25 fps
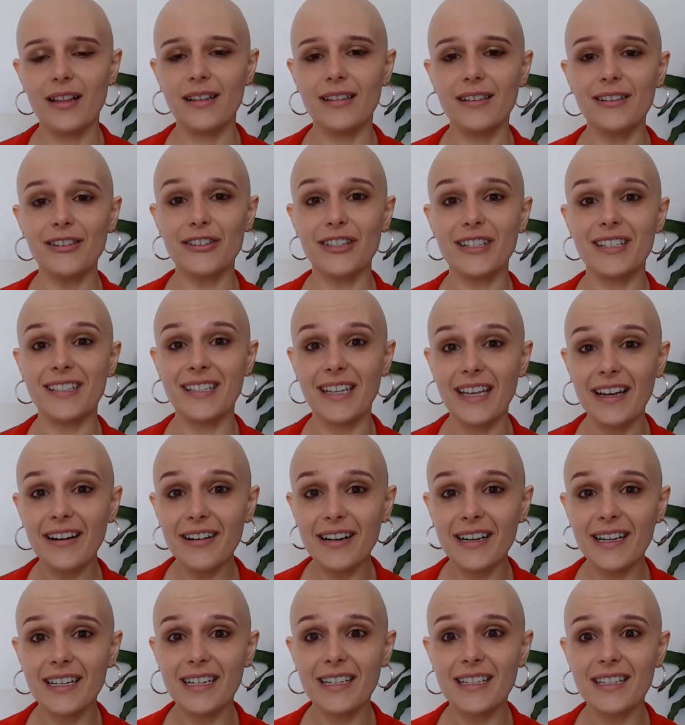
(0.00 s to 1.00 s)
little
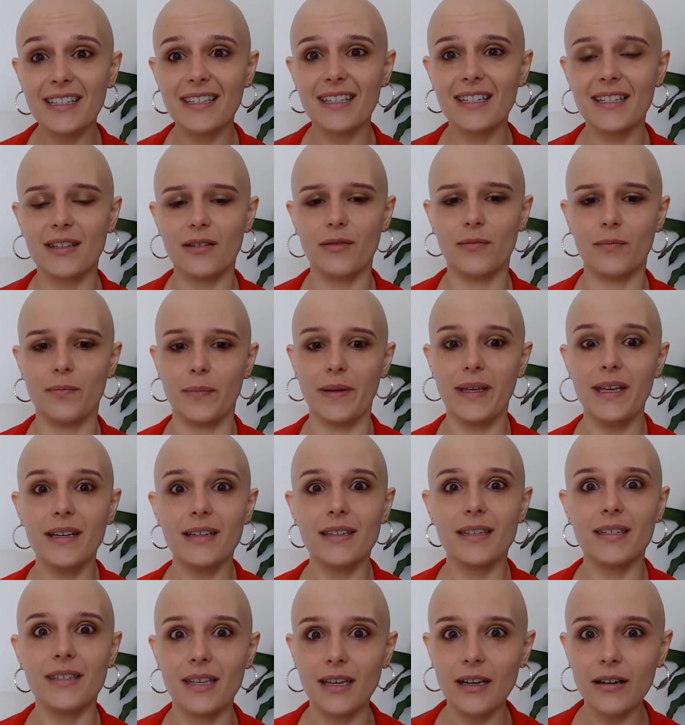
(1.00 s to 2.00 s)
series, this big
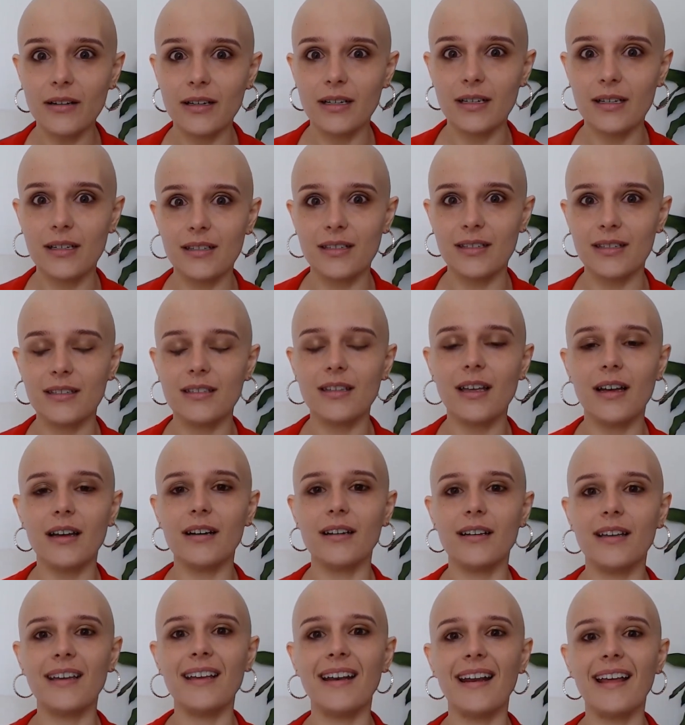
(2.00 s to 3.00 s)
series
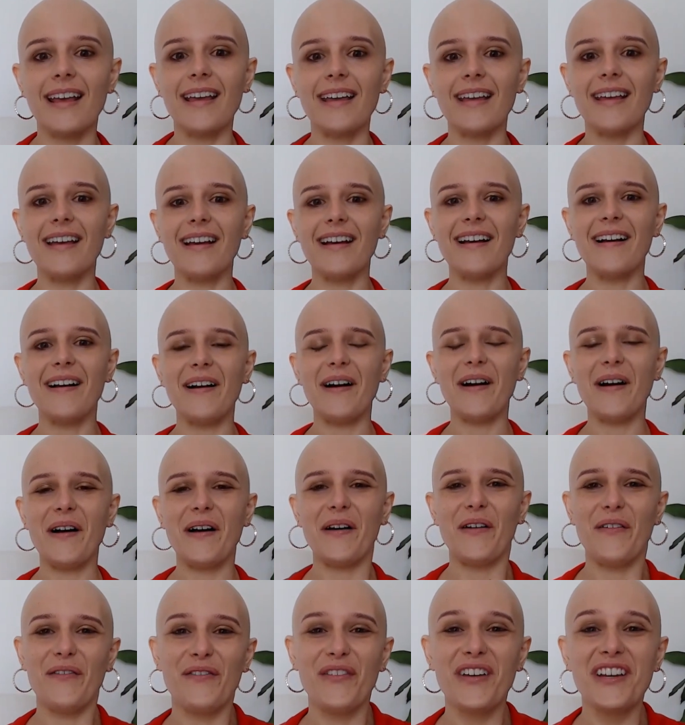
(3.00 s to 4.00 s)
done in a
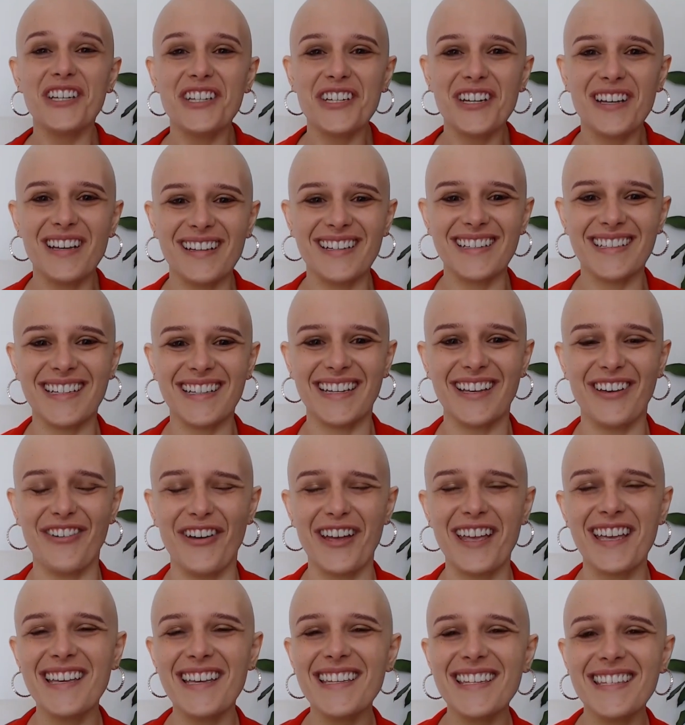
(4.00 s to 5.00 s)
efficient,
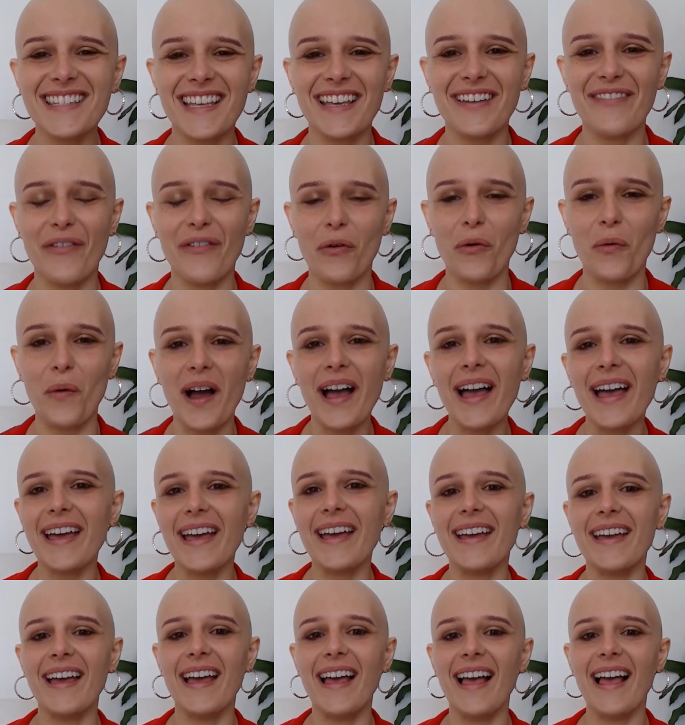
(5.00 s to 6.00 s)
cohesive
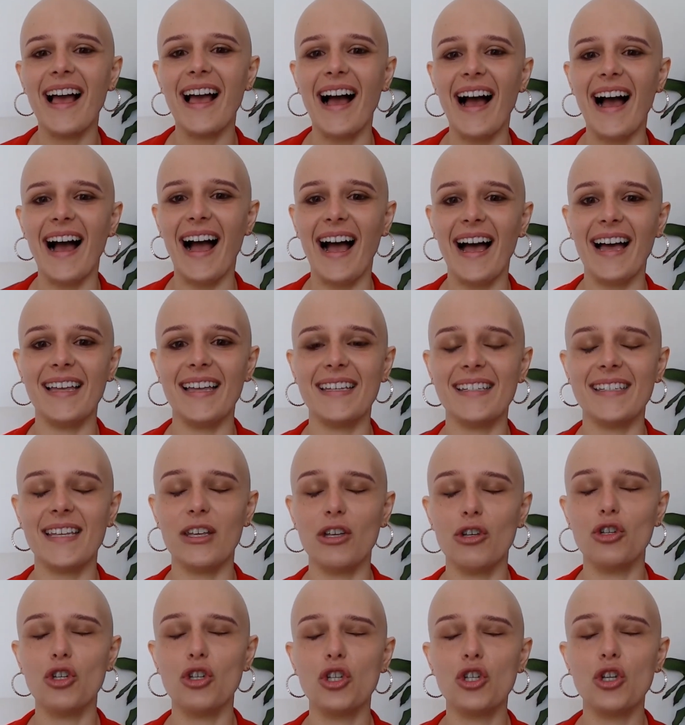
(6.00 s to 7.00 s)
way has
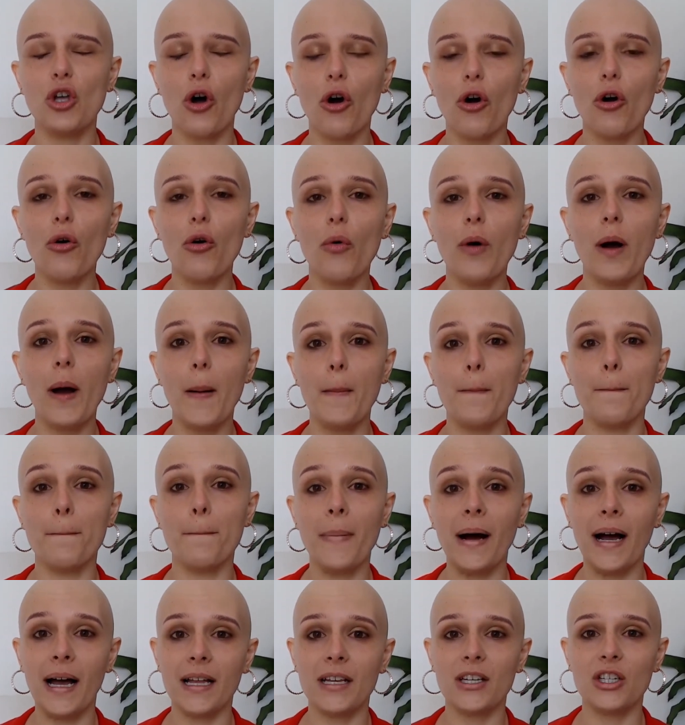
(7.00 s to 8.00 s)
so
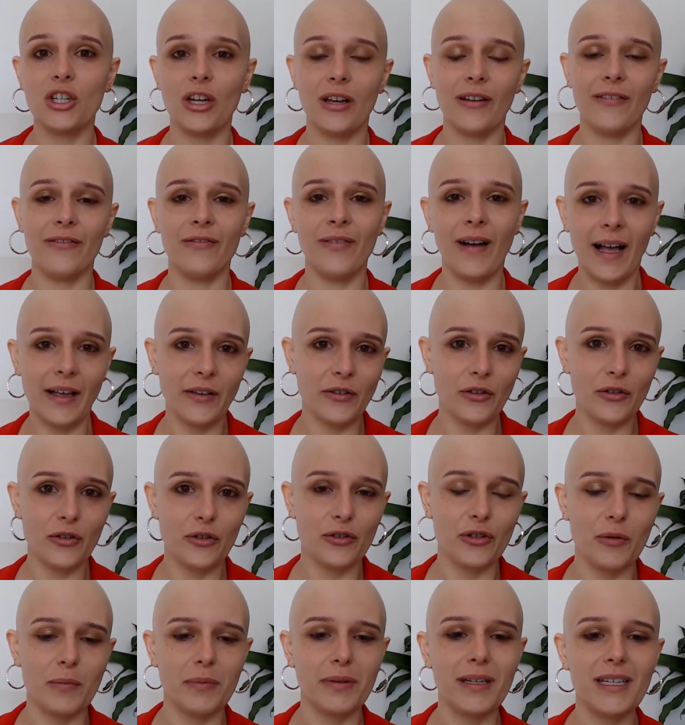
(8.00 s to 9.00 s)
much value.
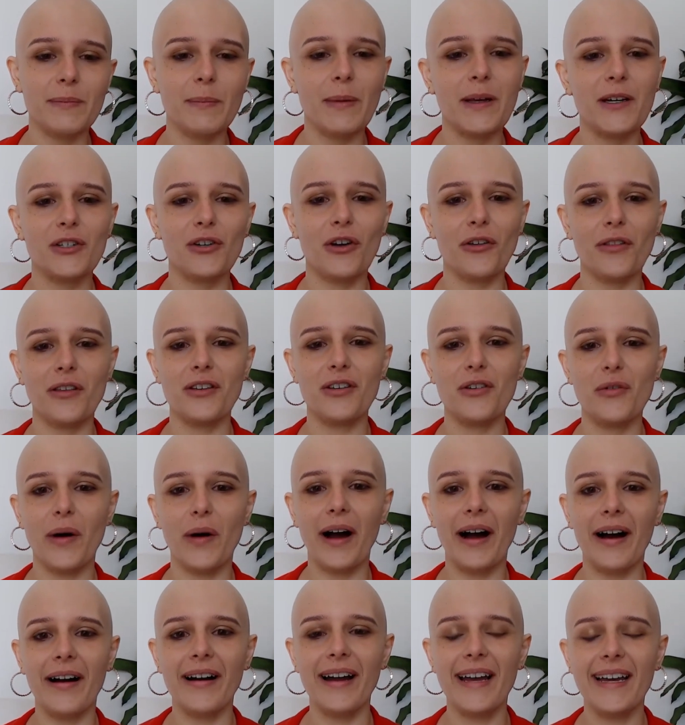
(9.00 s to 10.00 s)
So please make sure that you
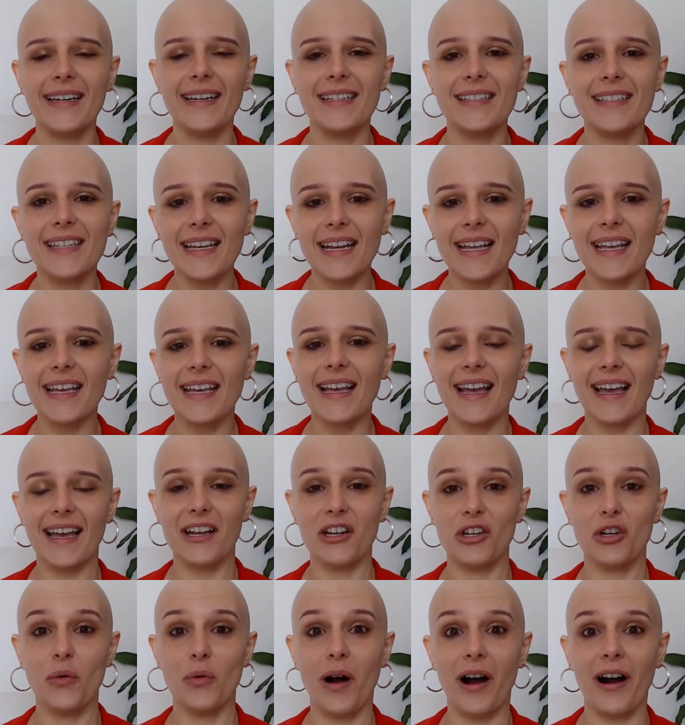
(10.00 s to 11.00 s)
are sitting
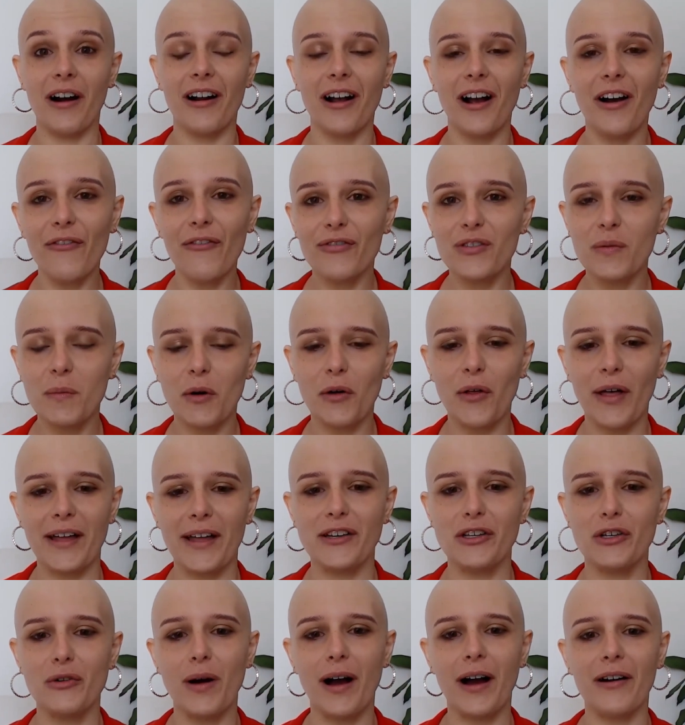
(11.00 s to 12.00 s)
and you are comfortable
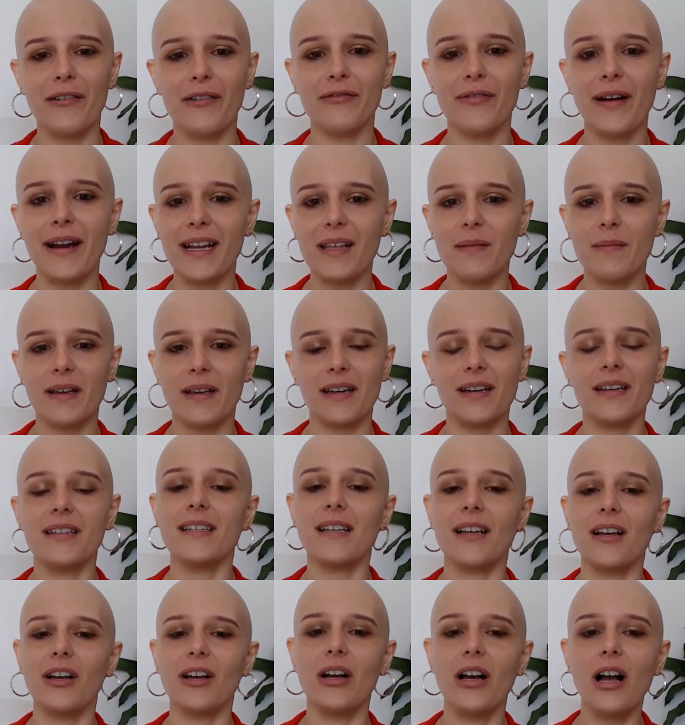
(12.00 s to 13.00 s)
and you are ready because
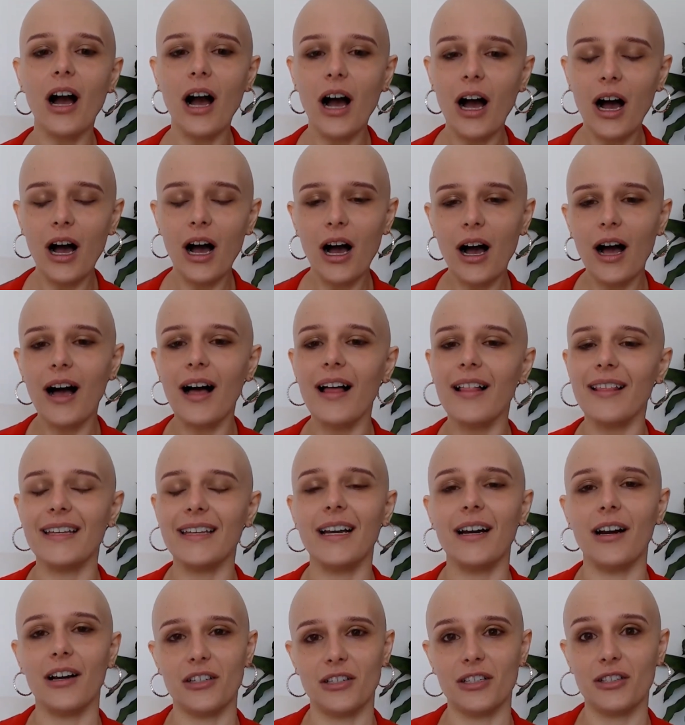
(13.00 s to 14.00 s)
golly
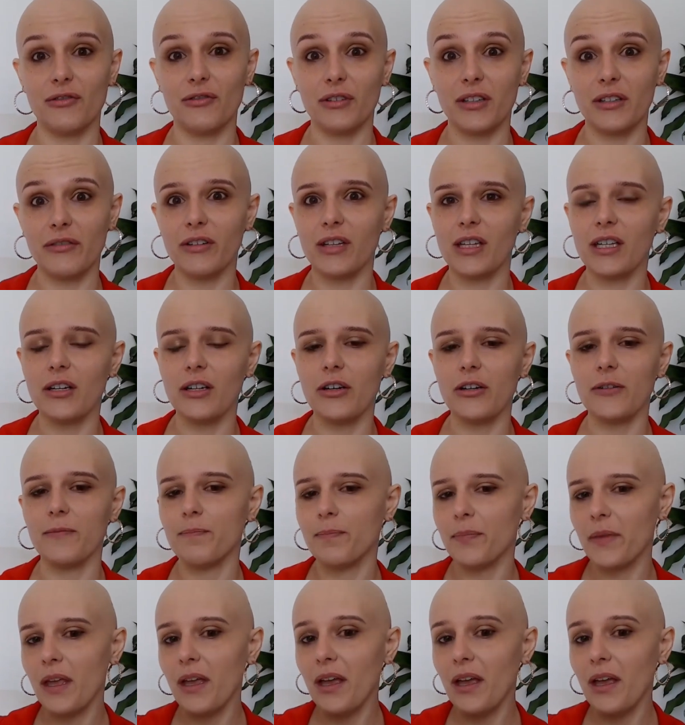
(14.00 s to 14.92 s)
gosh, it's really, really good.